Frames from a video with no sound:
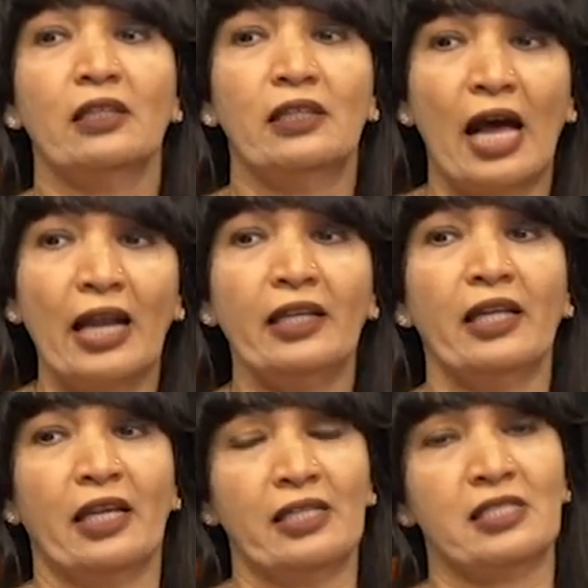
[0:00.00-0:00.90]
that
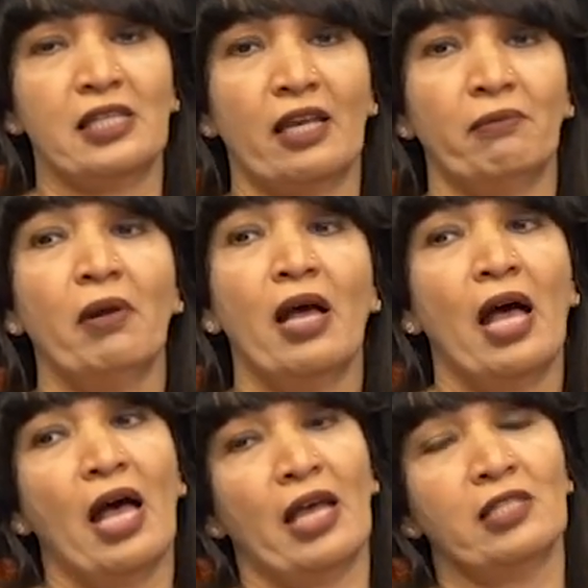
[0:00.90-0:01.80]
an enzyme
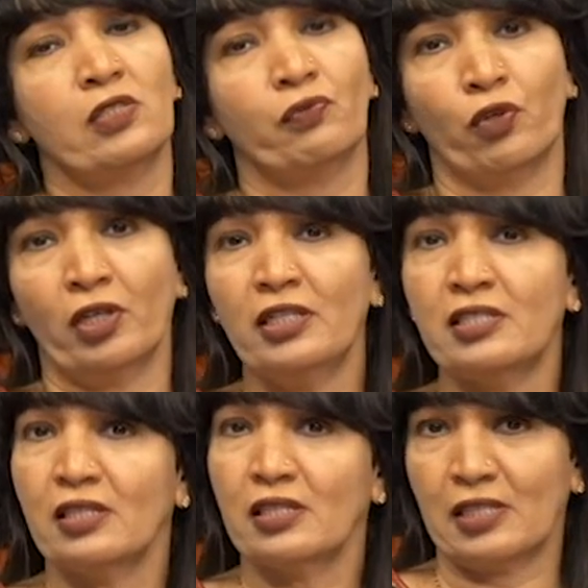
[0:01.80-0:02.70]
has for
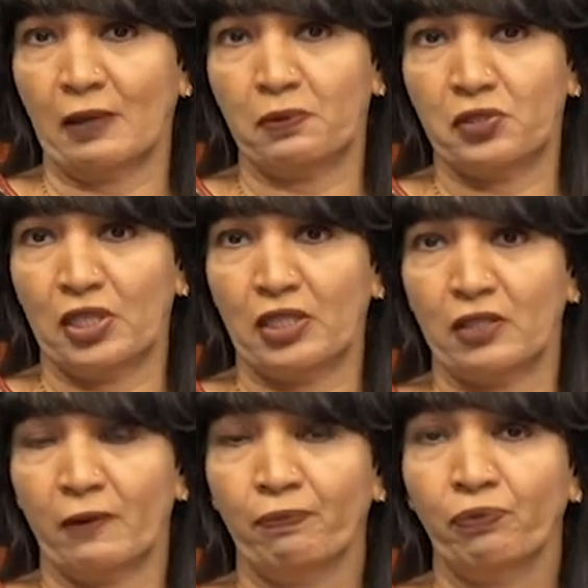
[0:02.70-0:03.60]
its substrate